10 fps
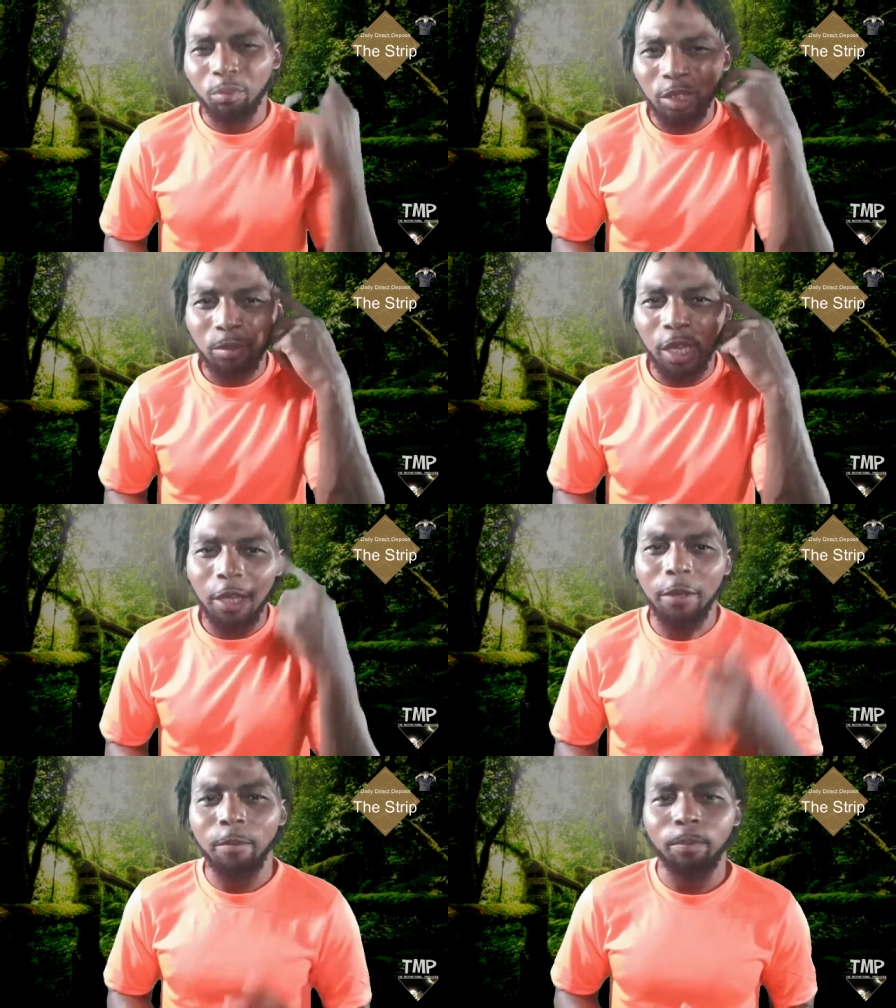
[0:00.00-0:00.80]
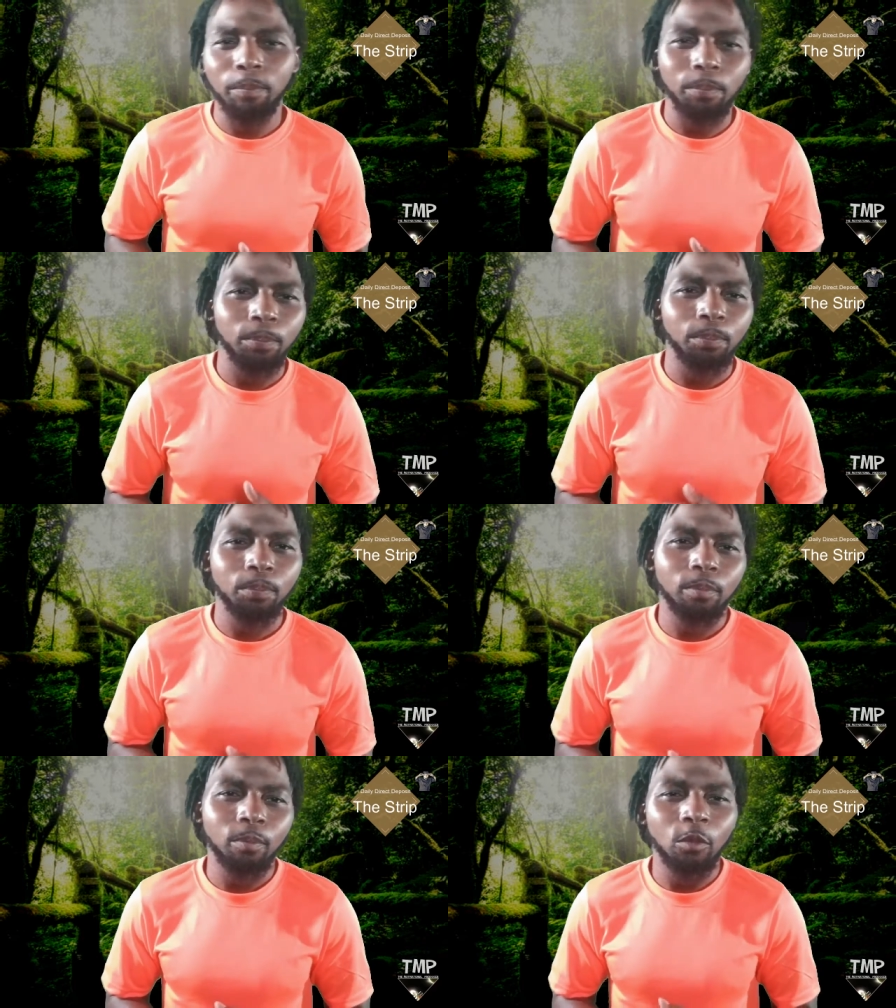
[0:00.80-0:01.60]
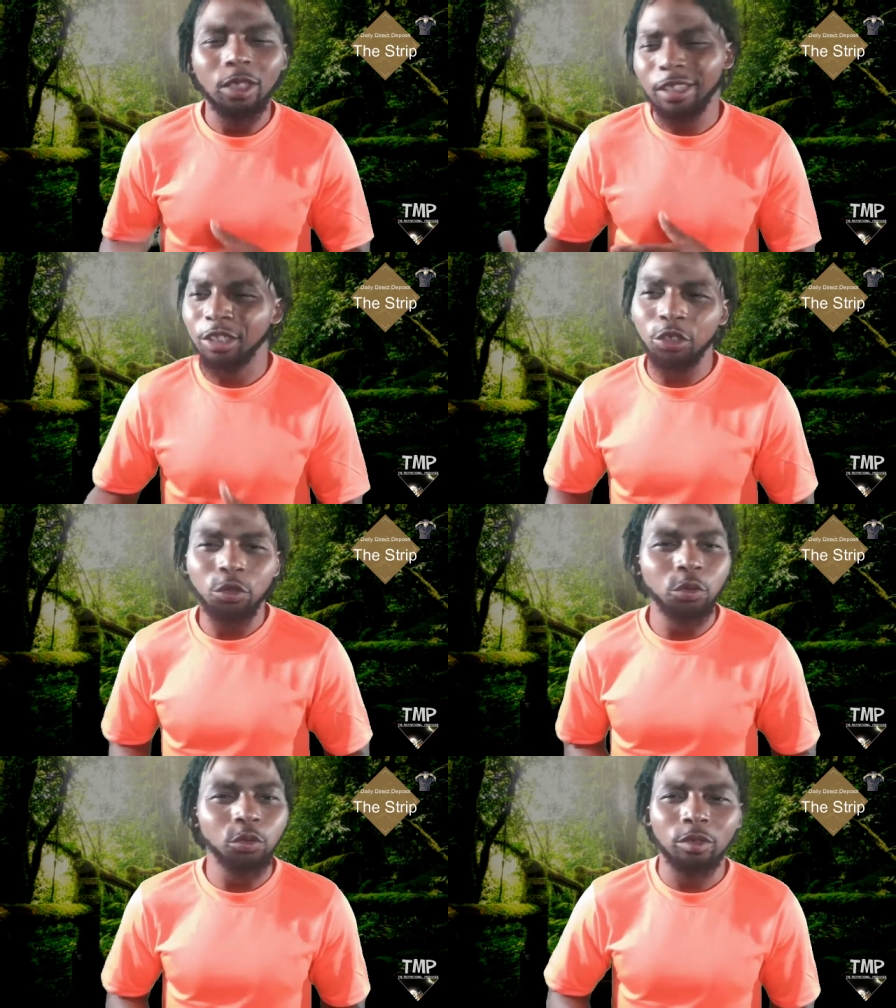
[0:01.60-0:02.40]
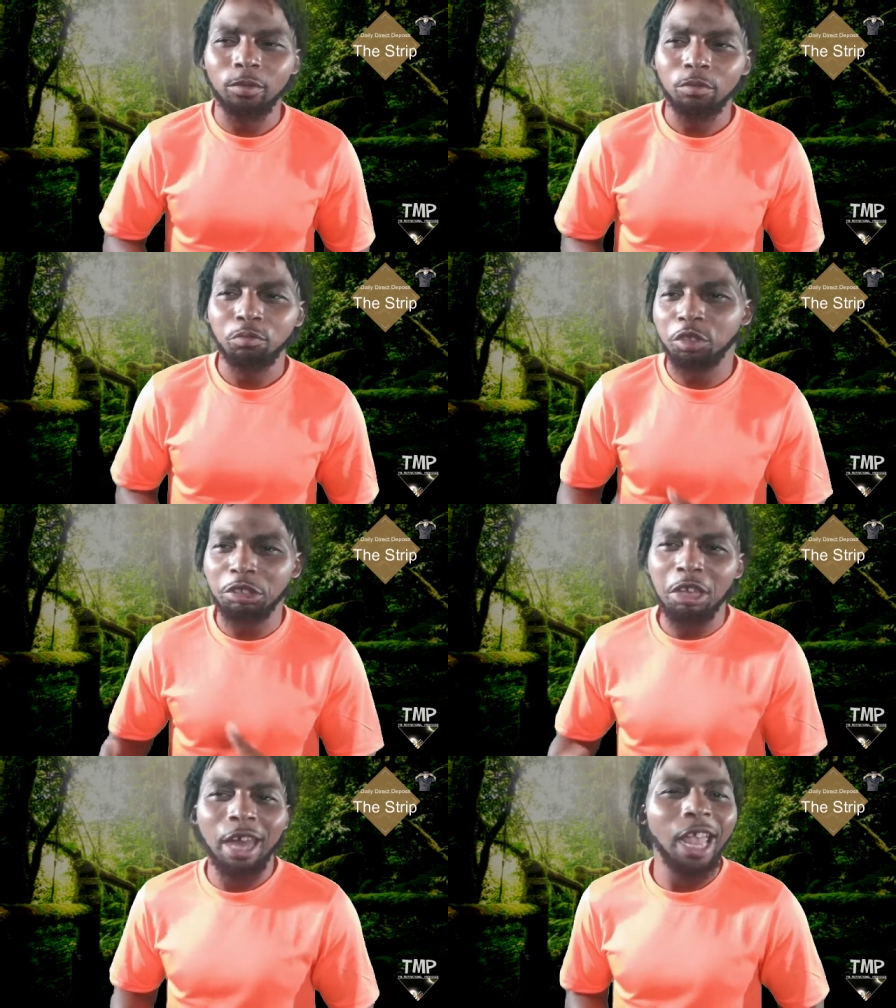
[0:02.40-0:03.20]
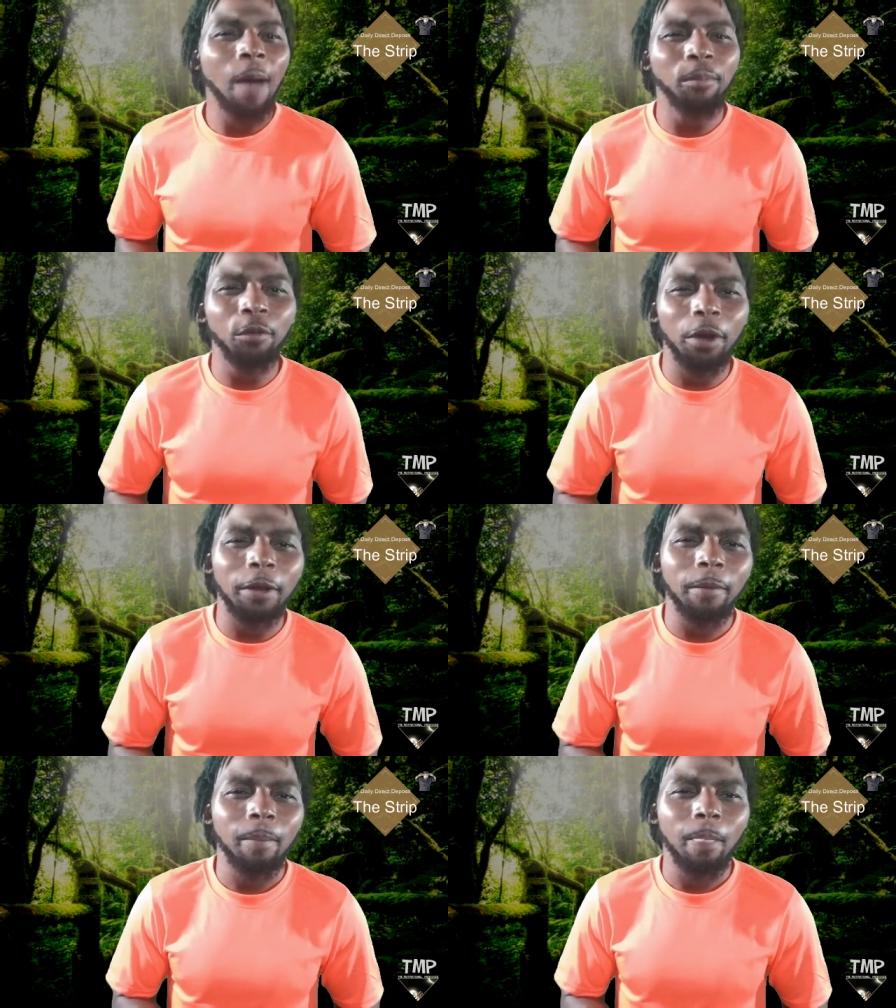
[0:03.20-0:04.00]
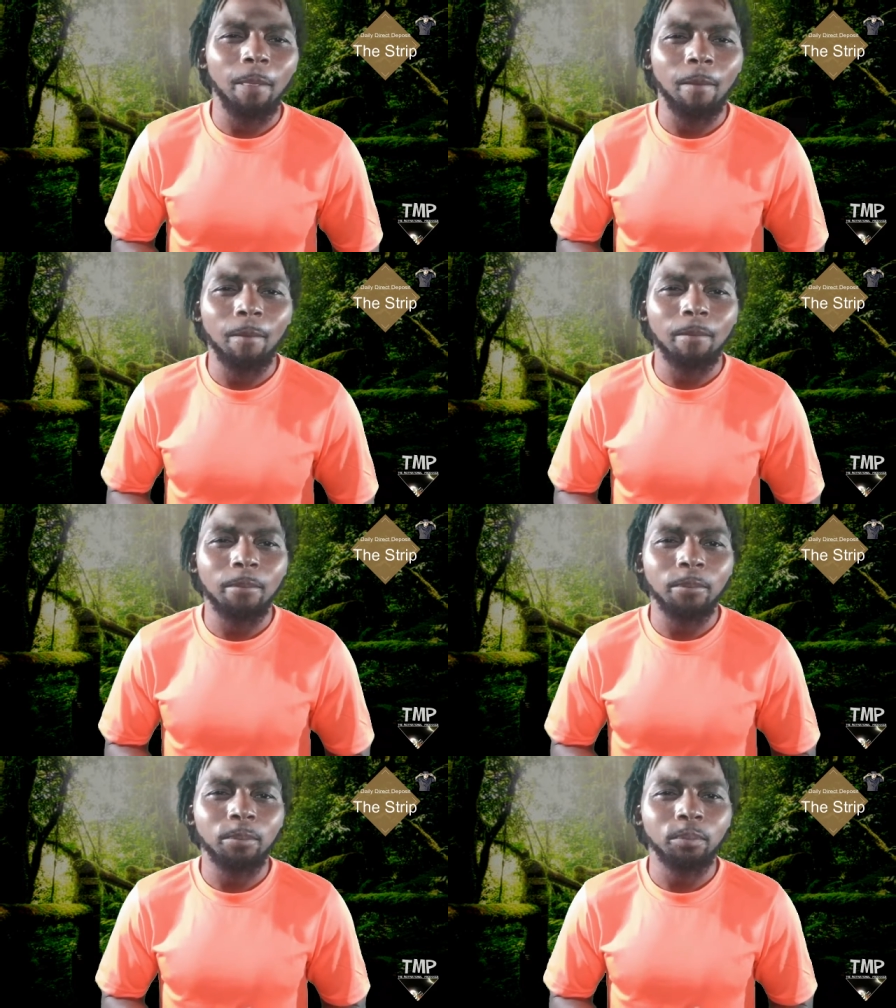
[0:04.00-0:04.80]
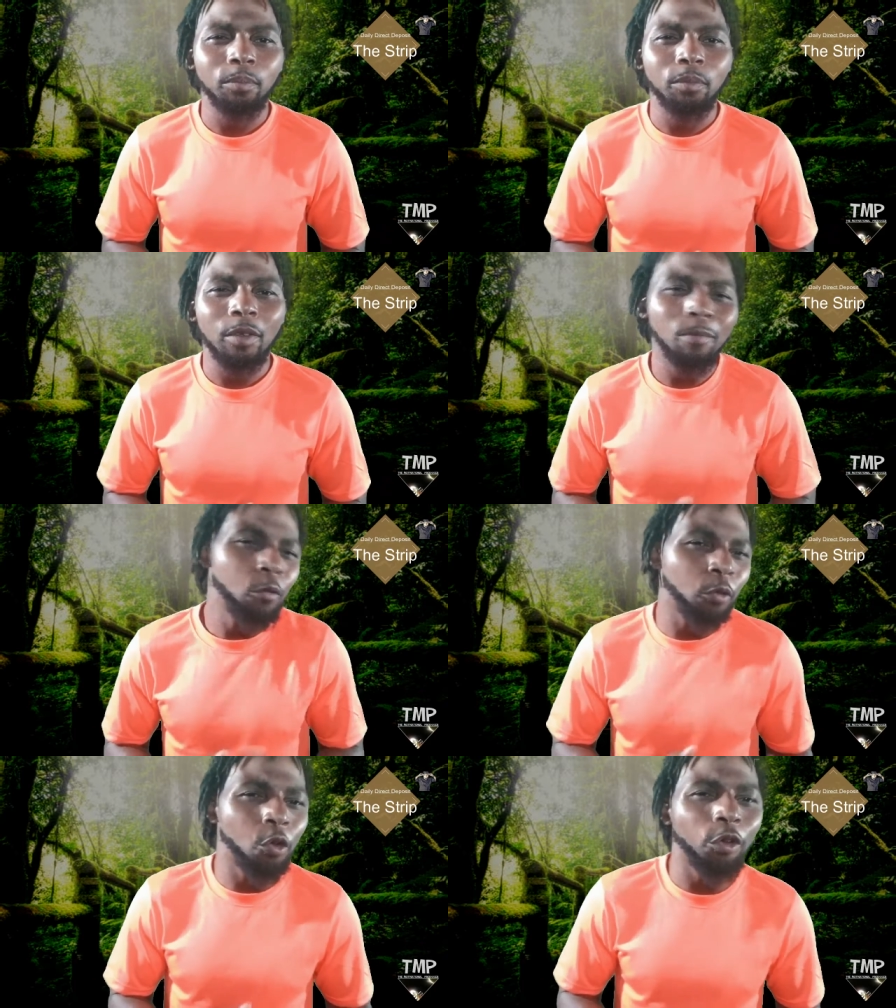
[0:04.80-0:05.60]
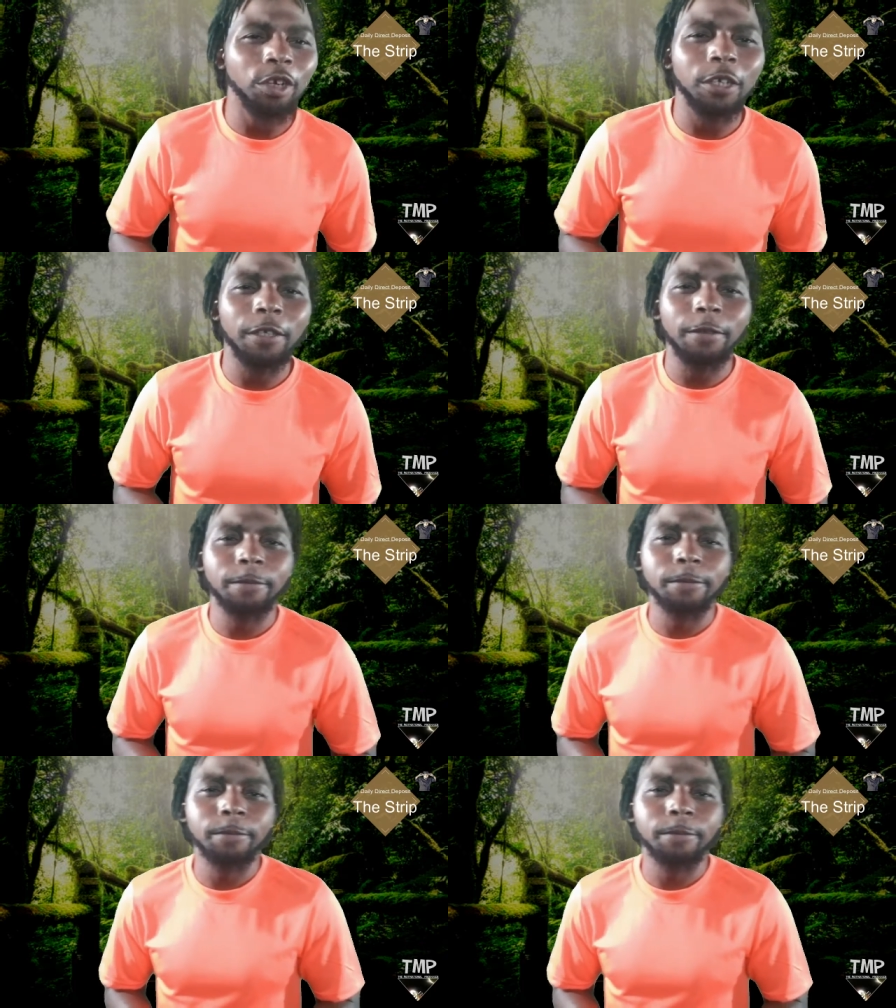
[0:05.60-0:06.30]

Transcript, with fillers: Peep game. Look at the news. See how they operate. Move accordingly.